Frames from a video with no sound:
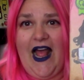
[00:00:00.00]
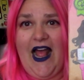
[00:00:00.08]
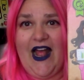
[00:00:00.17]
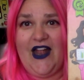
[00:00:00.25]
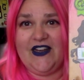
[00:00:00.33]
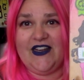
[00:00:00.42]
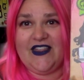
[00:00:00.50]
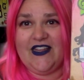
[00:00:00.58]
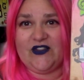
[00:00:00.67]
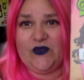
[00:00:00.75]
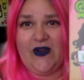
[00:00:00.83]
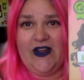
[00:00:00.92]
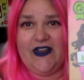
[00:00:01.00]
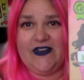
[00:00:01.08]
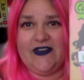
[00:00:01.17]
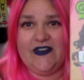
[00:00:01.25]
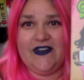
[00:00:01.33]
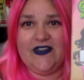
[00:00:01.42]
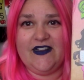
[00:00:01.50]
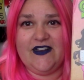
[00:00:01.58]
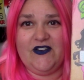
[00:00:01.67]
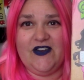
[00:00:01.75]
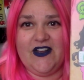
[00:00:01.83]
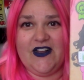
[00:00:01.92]
And this one
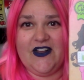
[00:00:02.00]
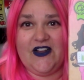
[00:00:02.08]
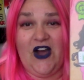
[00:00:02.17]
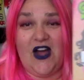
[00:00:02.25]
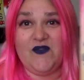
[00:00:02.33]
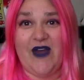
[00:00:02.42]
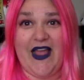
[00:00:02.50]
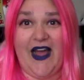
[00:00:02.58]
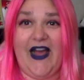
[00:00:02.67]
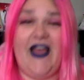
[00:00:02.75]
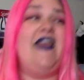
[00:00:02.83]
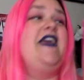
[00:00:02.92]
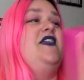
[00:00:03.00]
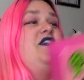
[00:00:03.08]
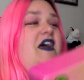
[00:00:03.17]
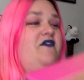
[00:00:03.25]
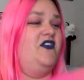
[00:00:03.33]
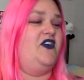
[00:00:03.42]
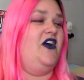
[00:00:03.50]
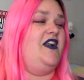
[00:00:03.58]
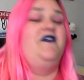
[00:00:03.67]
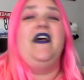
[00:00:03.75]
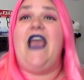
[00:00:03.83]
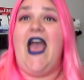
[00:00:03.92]
caught my eye in that regard.
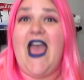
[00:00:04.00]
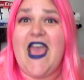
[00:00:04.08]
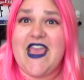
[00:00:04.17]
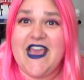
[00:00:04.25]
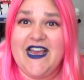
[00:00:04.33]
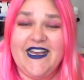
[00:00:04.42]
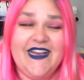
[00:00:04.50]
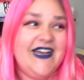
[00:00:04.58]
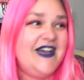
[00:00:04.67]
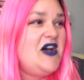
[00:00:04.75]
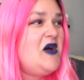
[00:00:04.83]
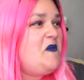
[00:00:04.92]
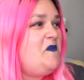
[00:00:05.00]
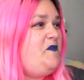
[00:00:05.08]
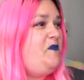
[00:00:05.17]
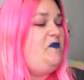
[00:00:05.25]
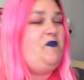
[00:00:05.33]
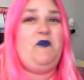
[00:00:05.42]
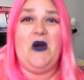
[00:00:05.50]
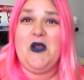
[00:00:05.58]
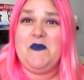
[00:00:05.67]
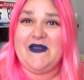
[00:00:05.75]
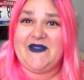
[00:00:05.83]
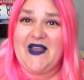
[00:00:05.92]
I'm like, hey,
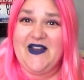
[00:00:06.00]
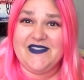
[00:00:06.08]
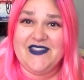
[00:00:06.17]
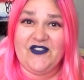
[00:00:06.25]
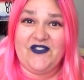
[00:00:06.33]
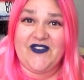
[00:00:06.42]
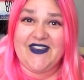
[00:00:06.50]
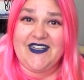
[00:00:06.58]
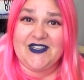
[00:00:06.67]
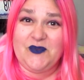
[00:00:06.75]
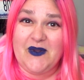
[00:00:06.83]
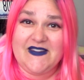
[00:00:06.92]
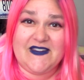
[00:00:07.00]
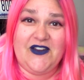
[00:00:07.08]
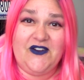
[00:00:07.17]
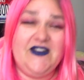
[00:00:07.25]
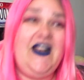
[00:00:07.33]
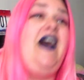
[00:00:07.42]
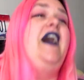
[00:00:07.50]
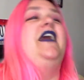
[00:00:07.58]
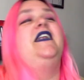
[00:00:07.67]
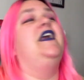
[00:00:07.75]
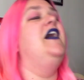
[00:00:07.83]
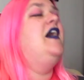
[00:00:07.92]
Barbie's out on the field, what's going
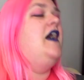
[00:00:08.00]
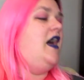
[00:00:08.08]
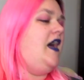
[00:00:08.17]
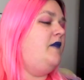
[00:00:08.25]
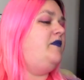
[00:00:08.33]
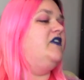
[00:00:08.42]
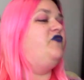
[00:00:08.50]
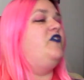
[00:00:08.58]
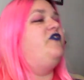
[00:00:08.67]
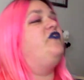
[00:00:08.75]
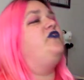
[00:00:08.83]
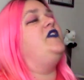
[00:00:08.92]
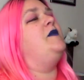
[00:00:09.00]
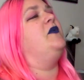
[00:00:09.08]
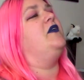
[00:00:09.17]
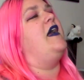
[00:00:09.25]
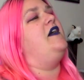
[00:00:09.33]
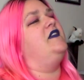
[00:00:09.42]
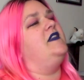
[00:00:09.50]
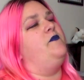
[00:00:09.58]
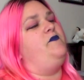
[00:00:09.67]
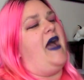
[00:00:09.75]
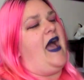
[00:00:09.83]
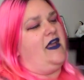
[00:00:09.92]
on? But if we flip around to the
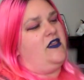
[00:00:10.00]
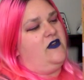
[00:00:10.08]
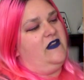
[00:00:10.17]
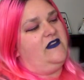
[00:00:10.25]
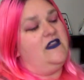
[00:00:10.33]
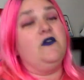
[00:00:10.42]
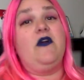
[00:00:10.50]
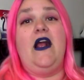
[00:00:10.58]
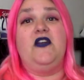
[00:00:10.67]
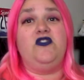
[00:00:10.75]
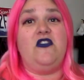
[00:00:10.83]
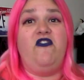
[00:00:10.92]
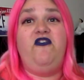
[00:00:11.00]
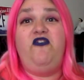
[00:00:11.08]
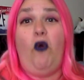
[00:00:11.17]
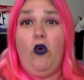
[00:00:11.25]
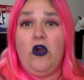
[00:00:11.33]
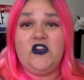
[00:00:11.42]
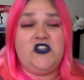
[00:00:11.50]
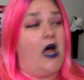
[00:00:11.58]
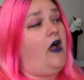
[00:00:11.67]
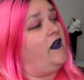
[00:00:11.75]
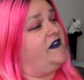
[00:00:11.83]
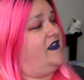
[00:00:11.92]
back, you can see there are actually 4
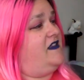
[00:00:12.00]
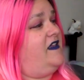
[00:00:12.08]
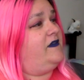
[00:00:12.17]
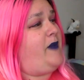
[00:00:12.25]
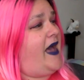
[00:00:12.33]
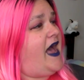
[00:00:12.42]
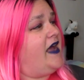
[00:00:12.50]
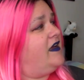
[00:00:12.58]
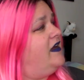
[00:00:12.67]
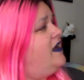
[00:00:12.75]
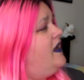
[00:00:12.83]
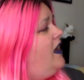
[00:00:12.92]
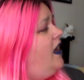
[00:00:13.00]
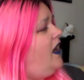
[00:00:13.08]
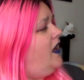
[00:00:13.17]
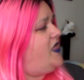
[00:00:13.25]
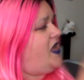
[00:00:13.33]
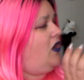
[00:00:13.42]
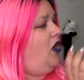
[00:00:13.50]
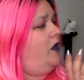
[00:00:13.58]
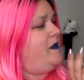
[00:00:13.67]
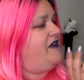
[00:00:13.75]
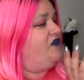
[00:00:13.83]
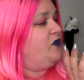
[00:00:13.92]
dolls in pack. They are
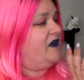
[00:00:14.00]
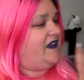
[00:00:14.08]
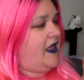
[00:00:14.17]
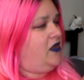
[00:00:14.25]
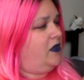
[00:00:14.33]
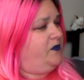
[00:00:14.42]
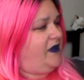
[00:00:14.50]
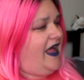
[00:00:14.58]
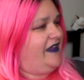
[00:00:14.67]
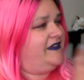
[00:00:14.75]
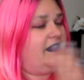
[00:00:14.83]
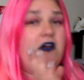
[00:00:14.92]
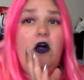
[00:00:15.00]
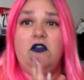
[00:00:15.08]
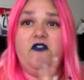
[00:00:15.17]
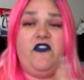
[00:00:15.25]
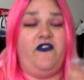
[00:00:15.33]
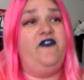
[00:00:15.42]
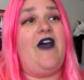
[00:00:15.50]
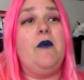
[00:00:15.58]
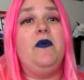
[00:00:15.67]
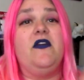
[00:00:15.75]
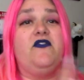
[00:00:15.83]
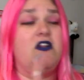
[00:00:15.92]
all made from recycled plastic. All of the
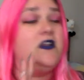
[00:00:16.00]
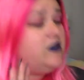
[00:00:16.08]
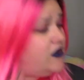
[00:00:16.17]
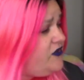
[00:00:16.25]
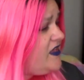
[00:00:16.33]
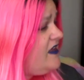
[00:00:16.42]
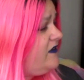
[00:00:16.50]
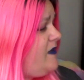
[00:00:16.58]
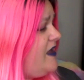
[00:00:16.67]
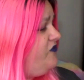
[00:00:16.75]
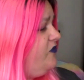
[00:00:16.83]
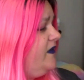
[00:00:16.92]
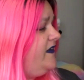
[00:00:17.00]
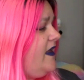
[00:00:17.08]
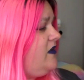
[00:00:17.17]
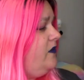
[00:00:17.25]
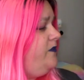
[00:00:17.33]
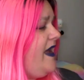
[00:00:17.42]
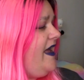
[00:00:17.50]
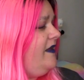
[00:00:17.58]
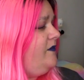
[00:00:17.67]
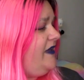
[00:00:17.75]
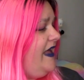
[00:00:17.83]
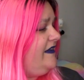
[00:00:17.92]
fabric of the clothing is made from recycled
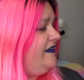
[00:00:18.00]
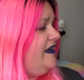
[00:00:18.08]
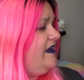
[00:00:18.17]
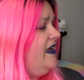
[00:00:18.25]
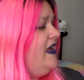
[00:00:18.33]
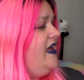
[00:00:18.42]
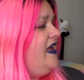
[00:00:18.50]
plastic.